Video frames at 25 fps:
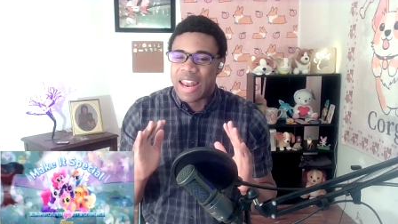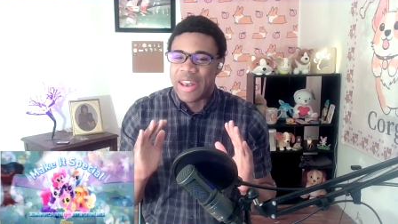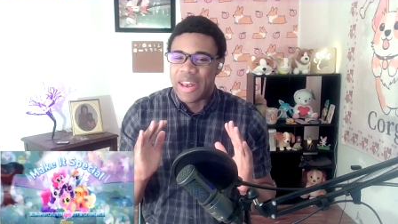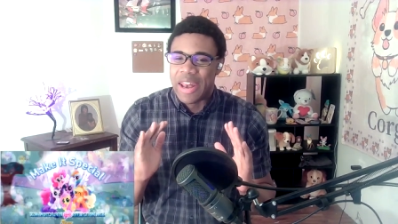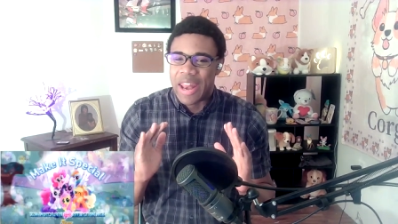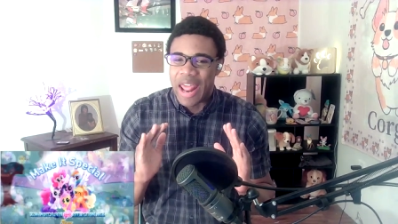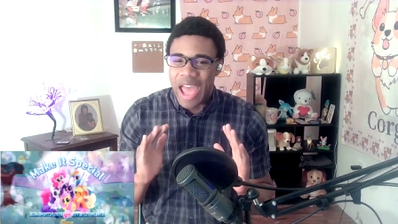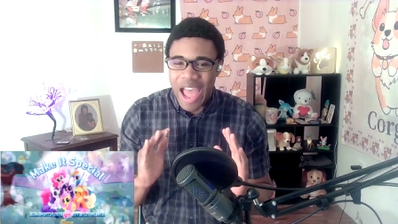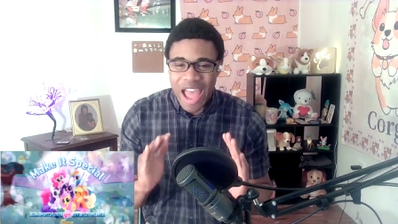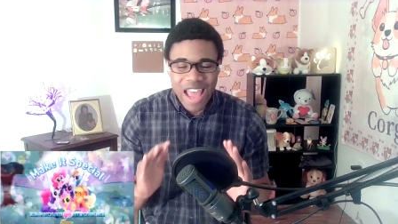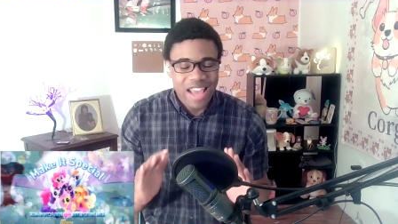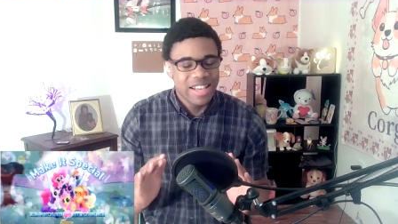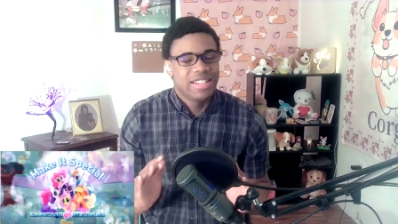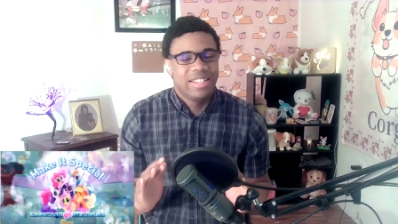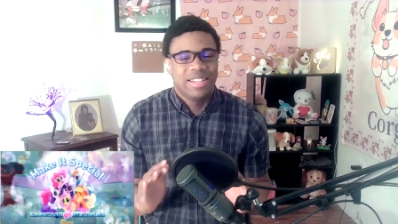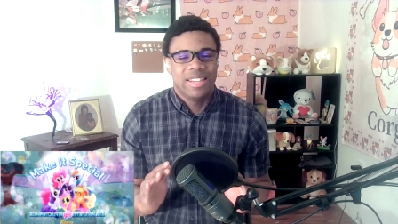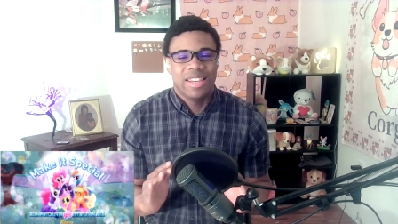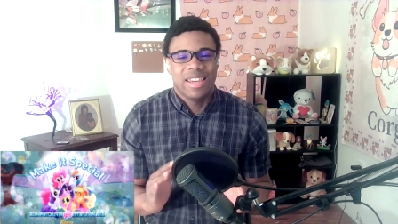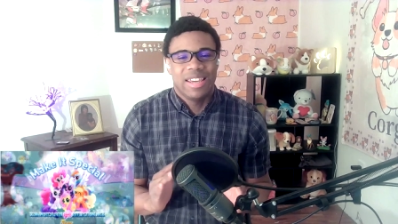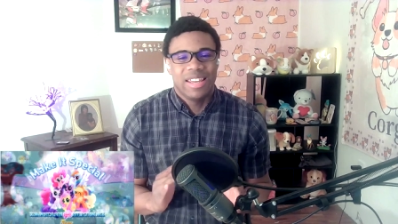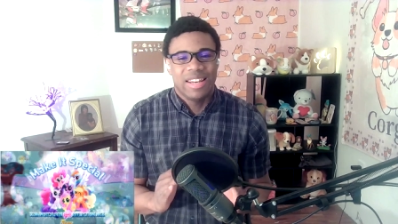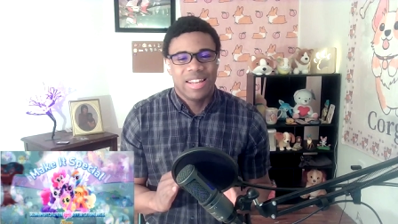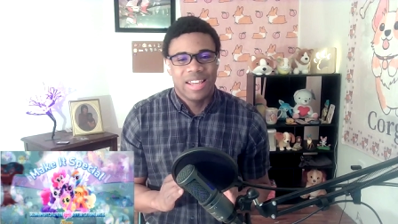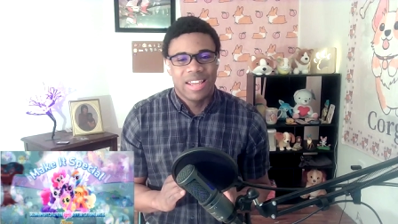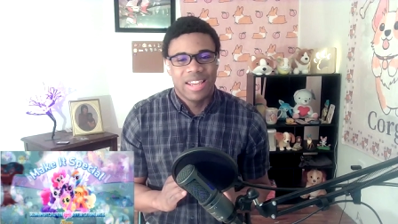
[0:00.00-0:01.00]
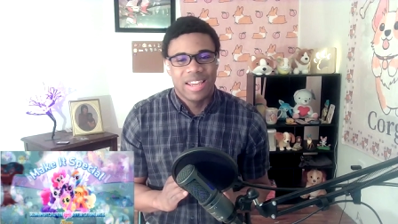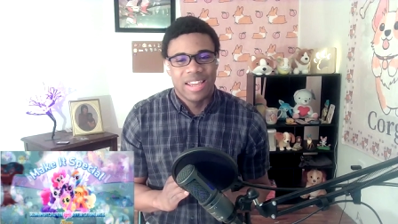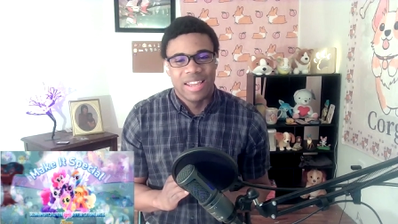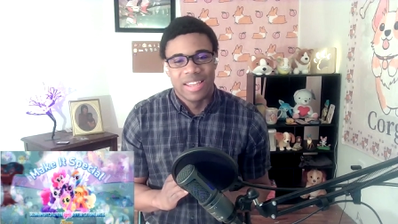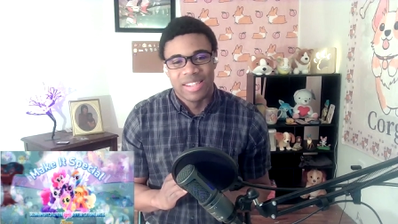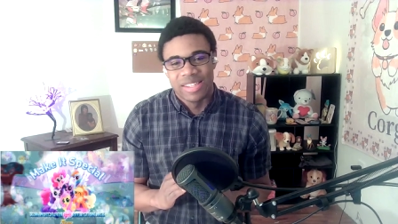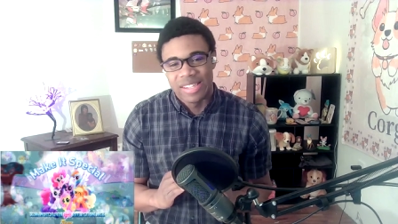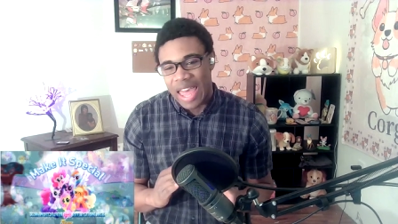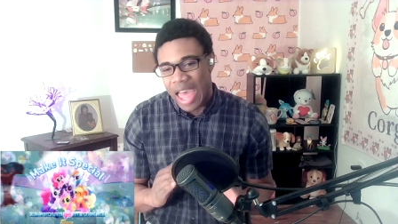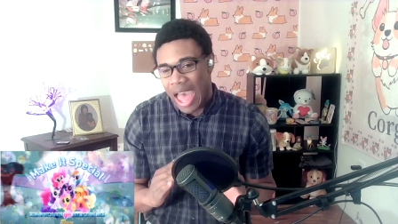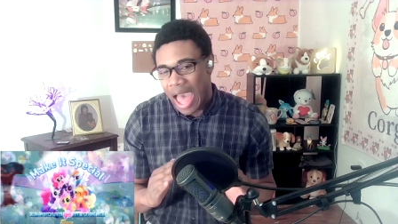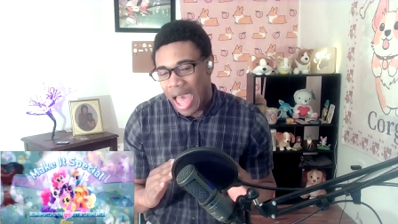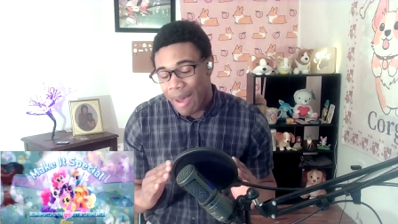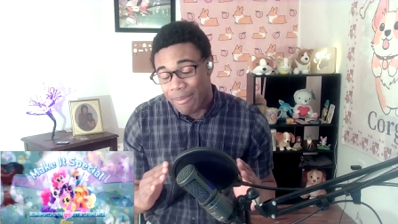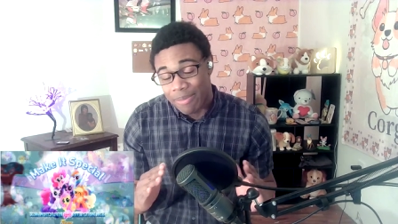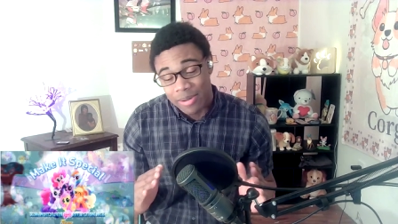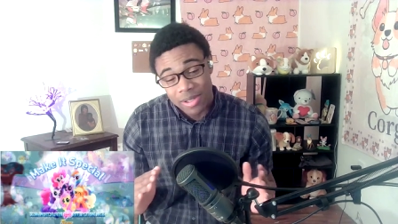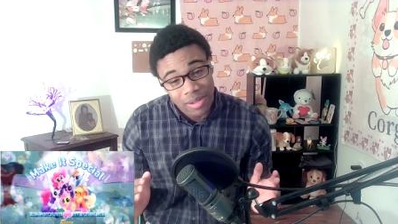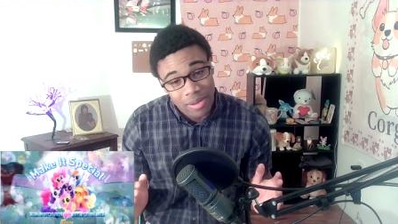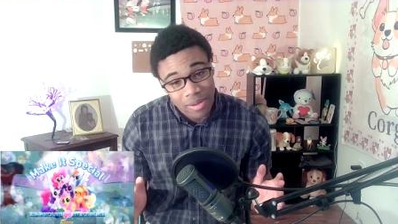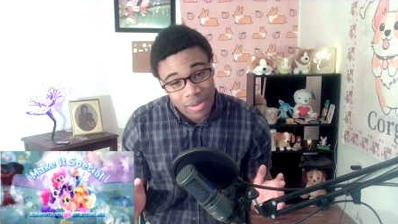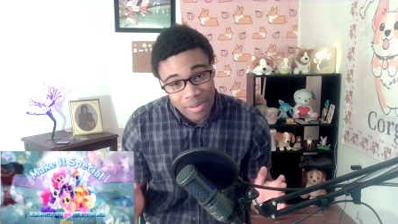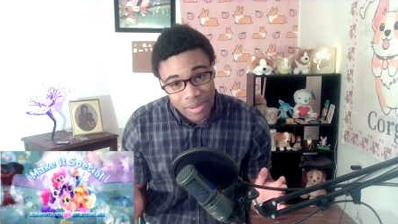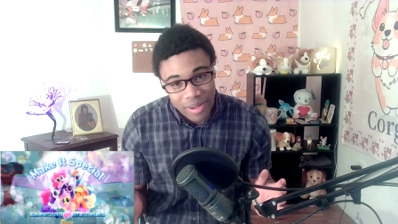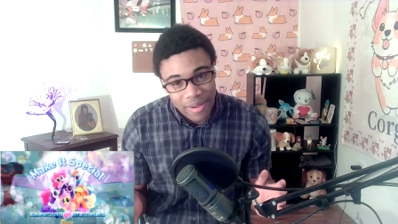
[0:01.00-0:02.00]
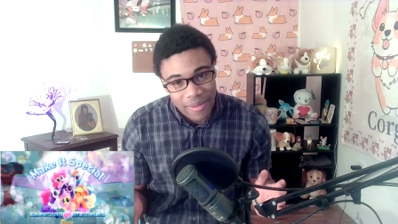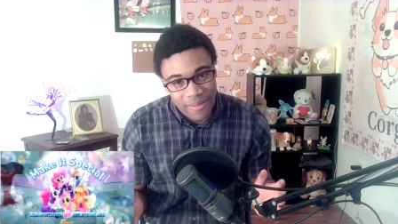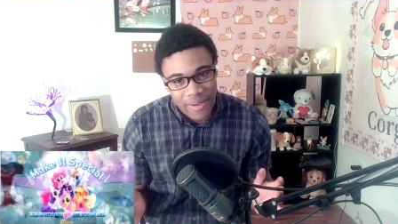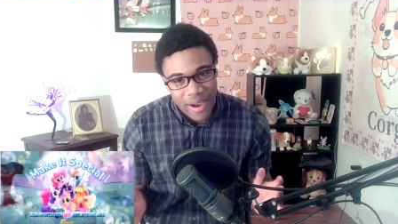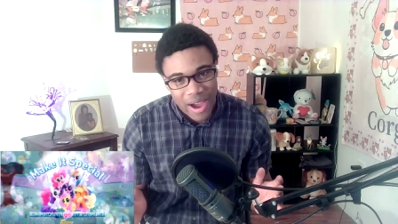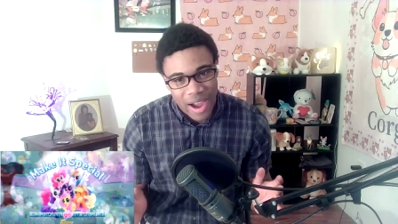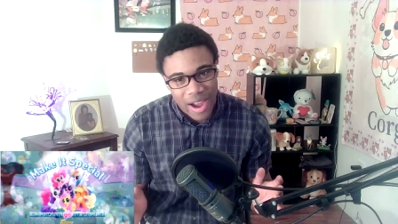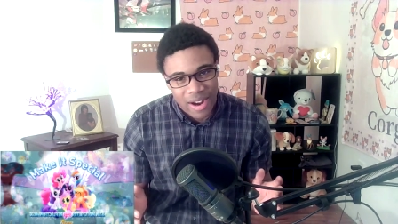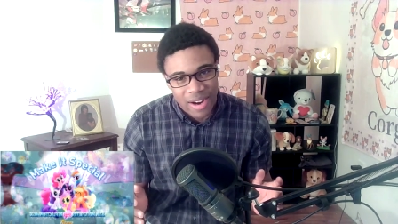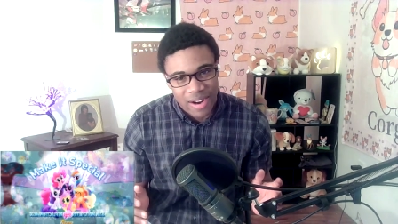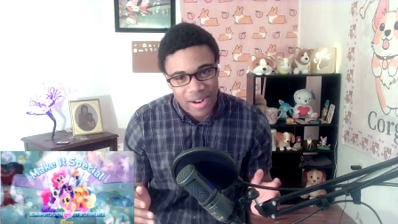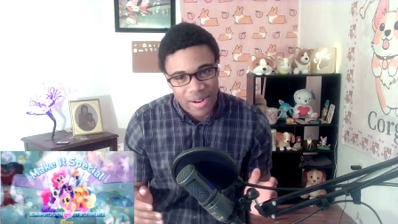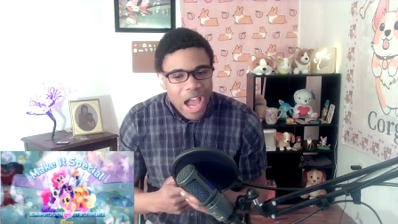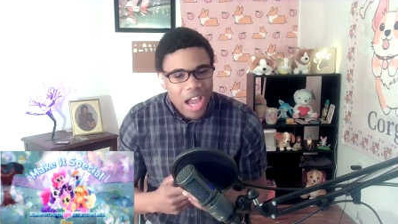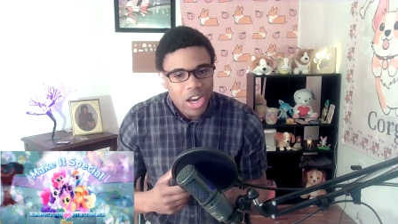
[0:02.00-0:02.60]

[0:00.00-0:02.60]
That shit is absolutely fire.